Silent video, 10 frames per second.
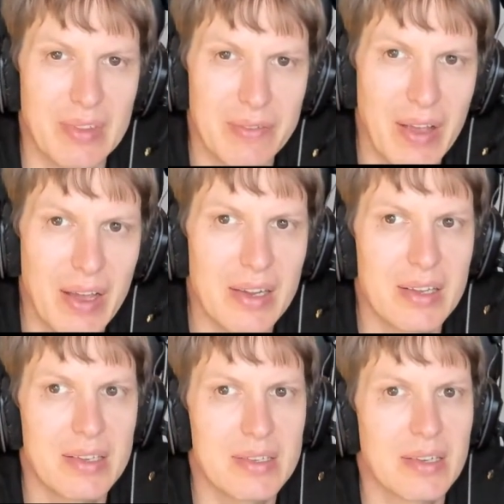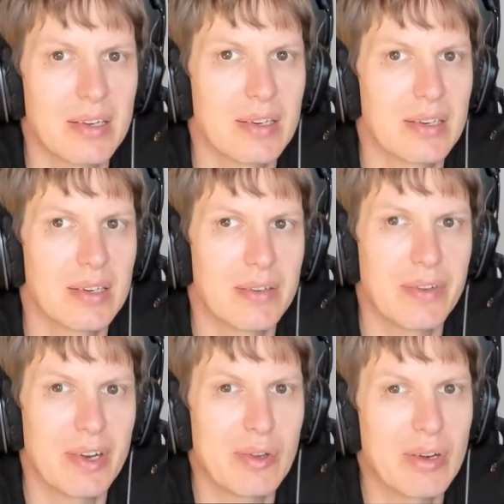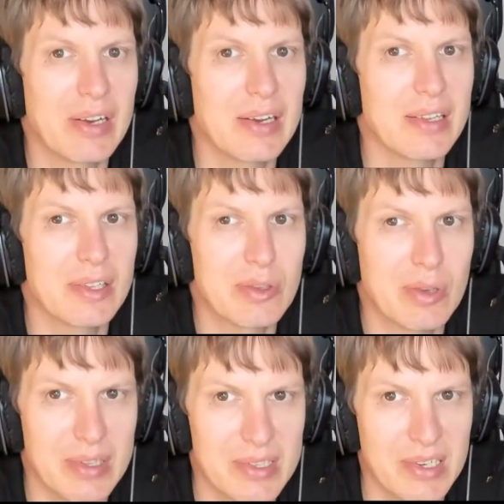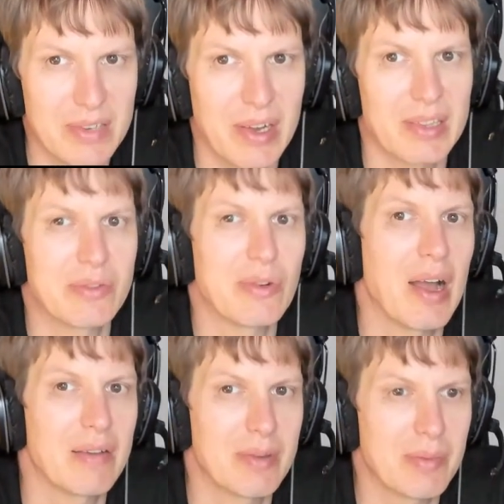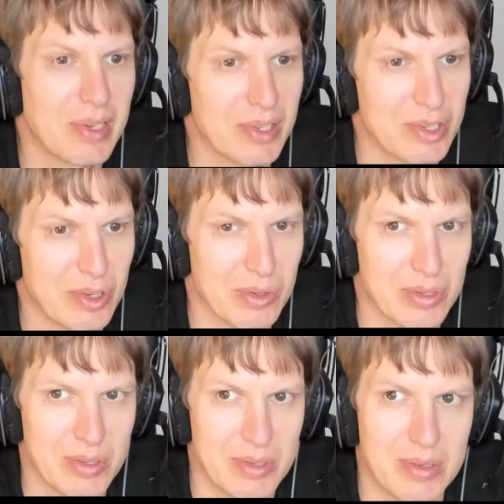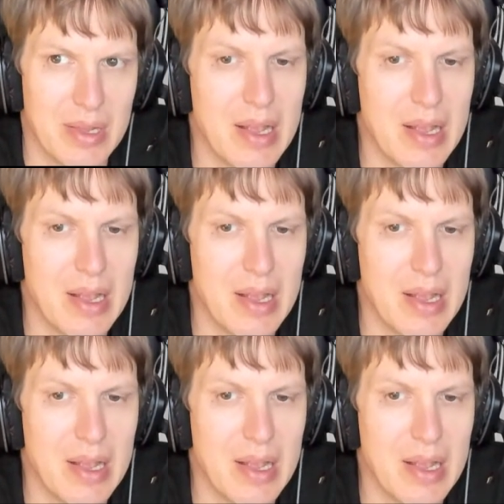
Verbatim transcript: that is uh, where you really need to consider that for high availability choices,